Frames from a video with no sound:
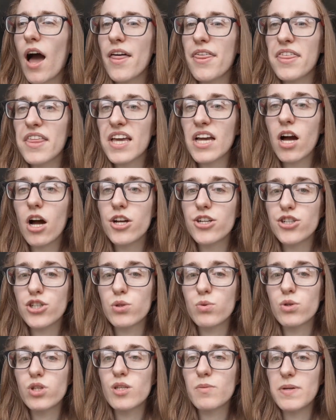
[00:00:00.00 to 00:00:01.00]
think I
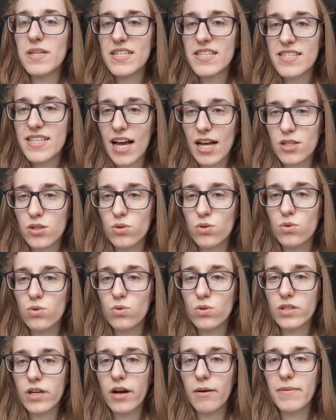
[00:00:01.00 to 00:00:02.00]
just want to be
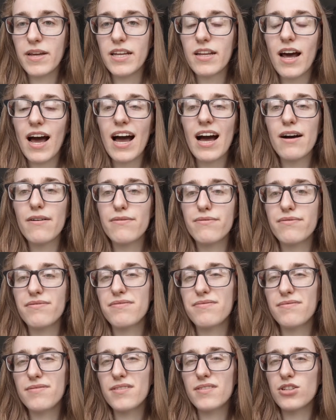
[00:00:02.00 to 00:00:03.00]
settled. I mean, I have
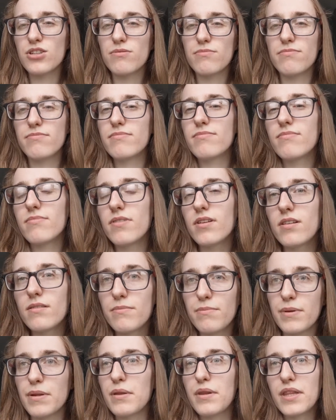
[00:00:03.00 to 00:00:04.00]

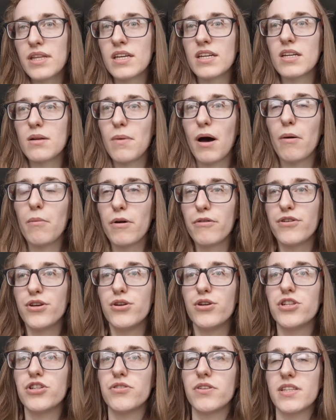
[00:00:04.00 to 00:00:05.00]
been thinking about my
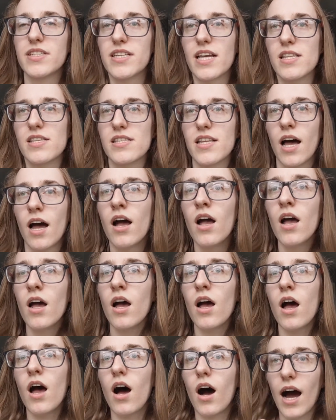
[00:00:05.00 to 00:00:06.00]
future in the sense that
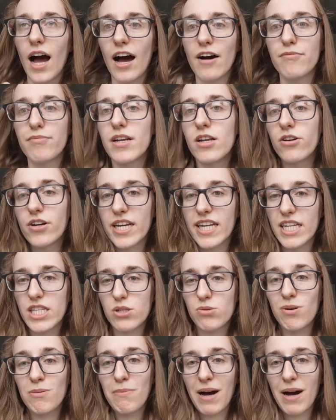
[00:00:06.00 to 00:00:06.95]
I have been looking into